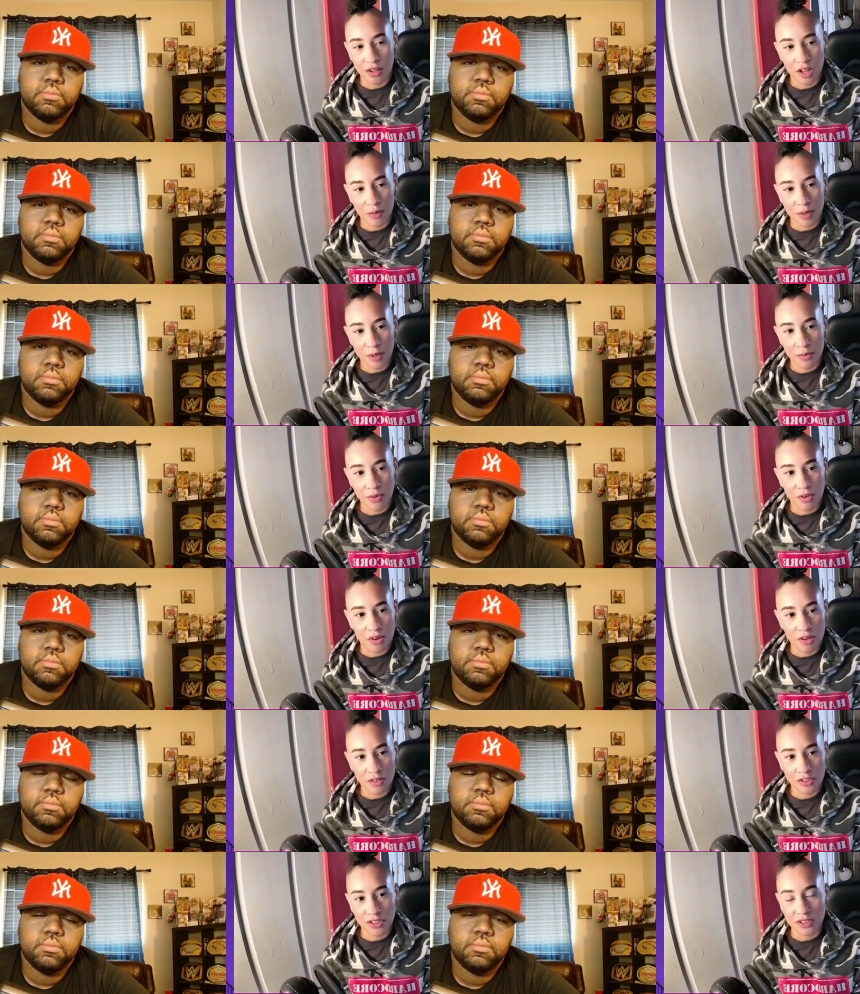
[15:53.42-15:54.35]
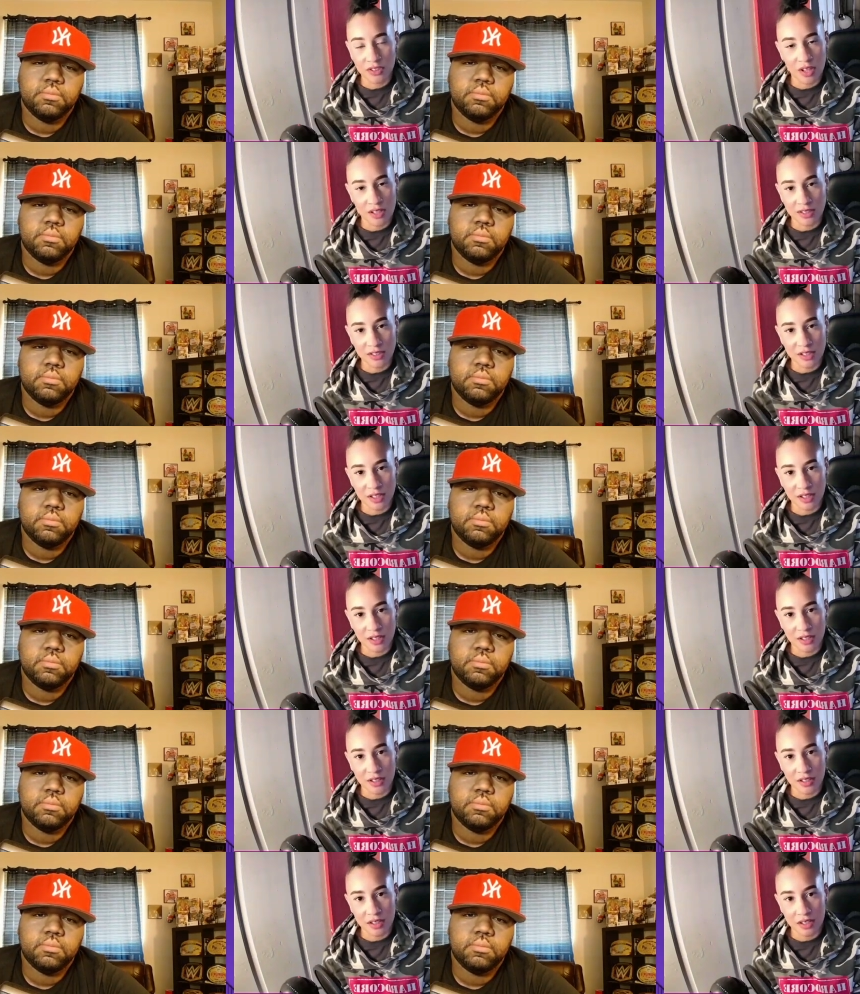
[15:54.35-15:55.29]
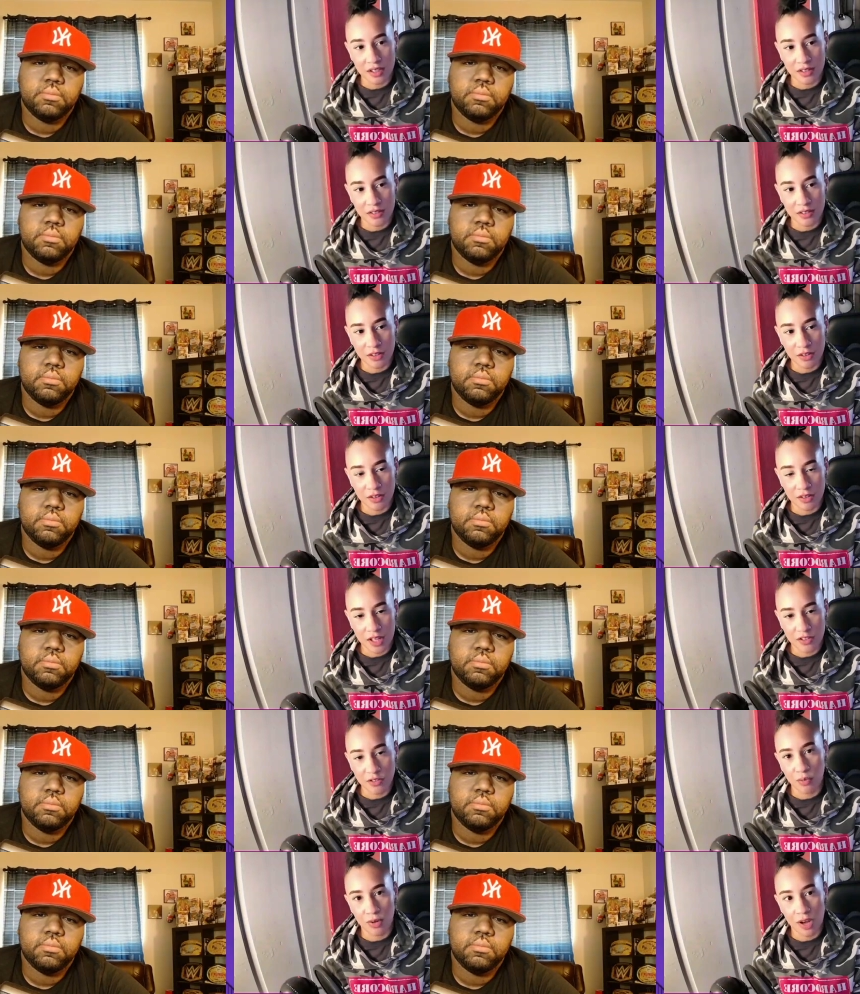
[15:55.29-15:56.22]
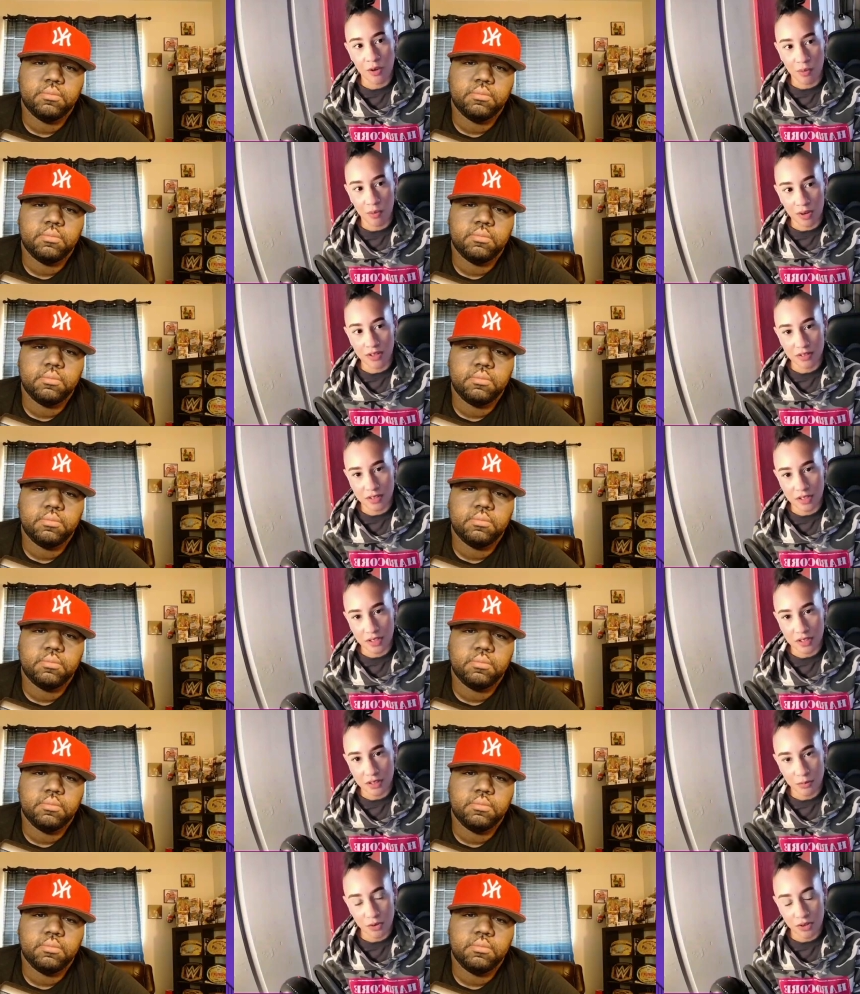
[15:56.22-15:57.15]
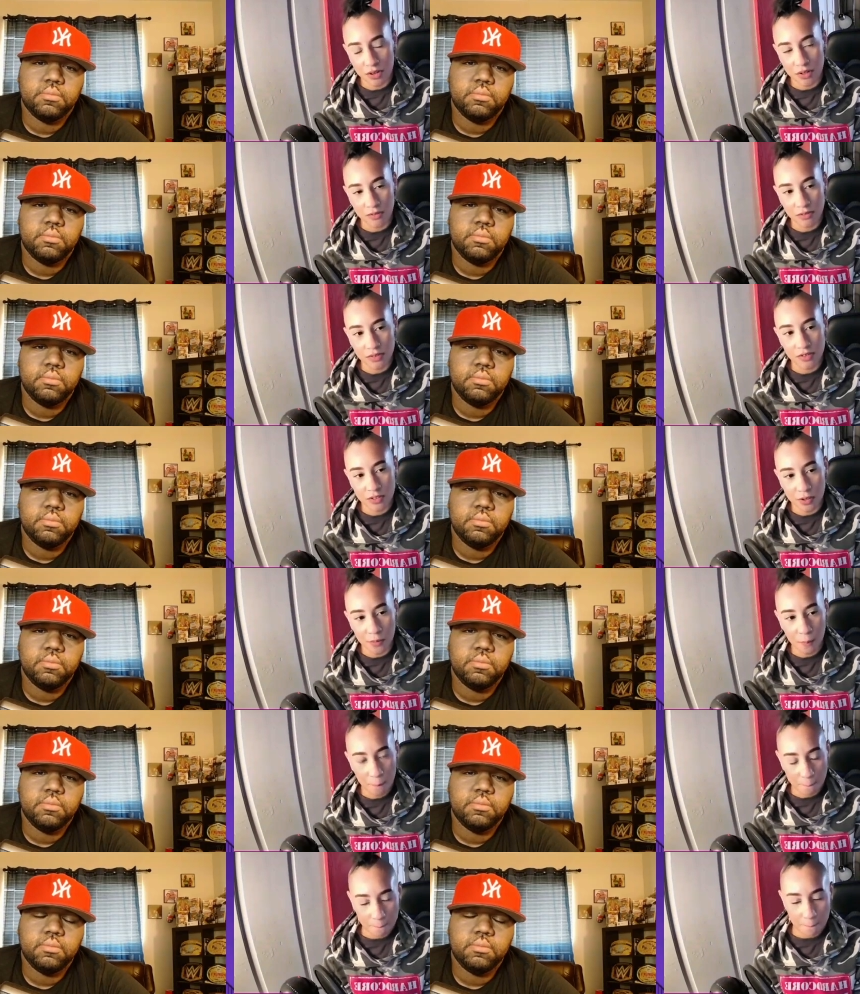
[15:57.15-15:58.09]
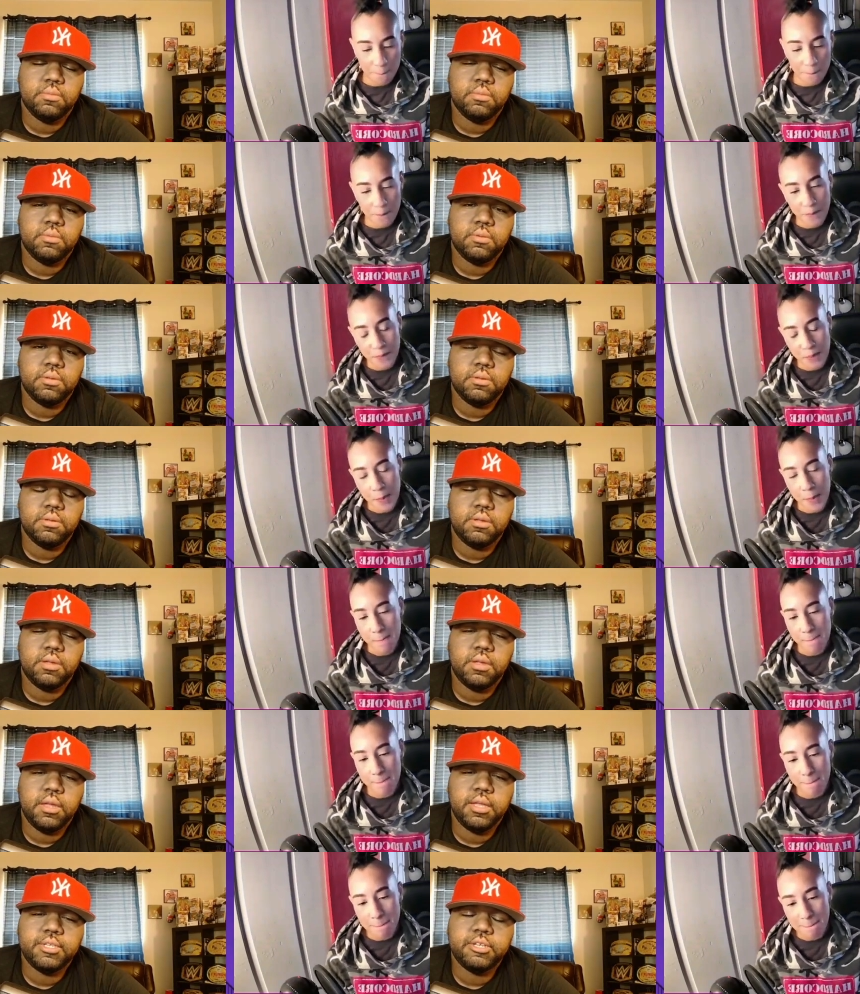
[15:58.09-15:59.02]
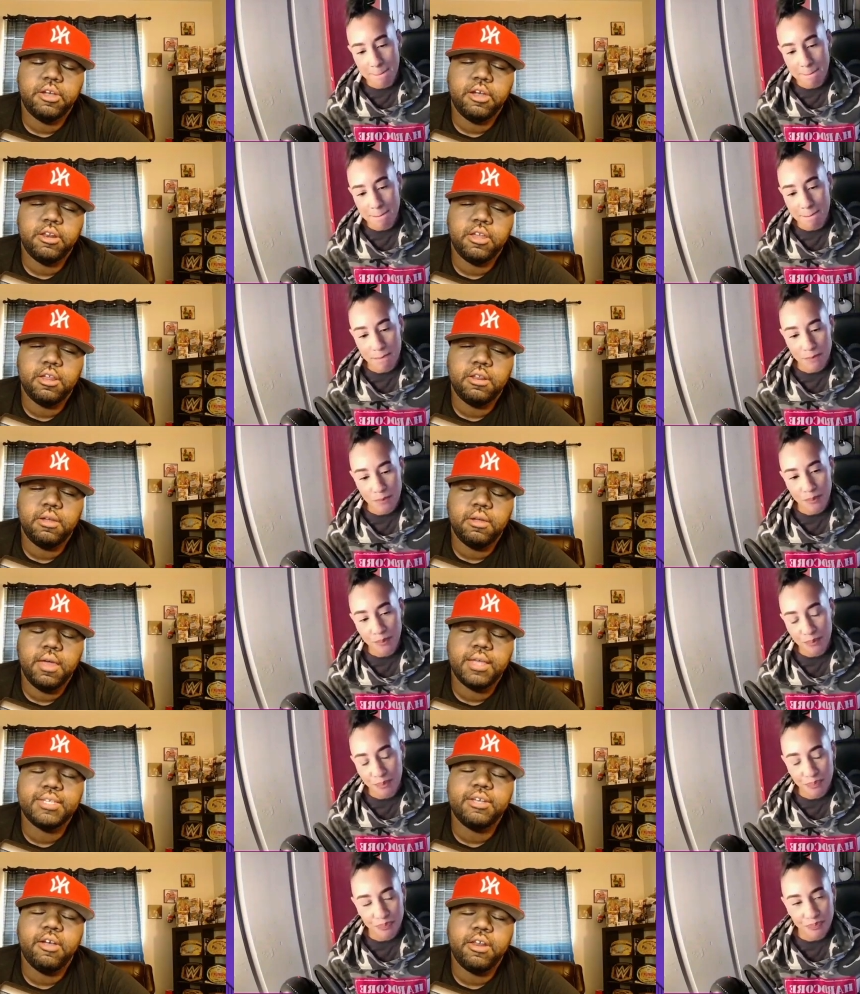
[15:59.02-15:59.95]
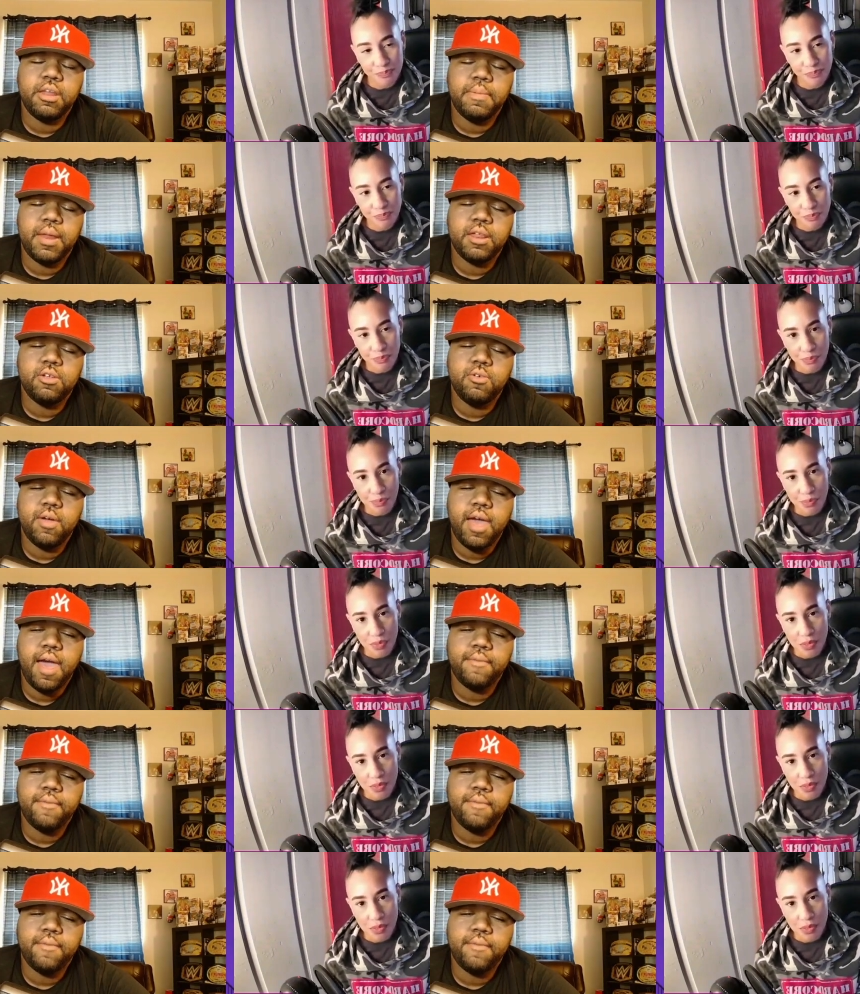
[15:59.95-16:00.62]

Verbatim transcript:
Speaker 1: a lot of people are just not seeing and so that's what i want to see more of so
Speaker 2: is there any is there anybody you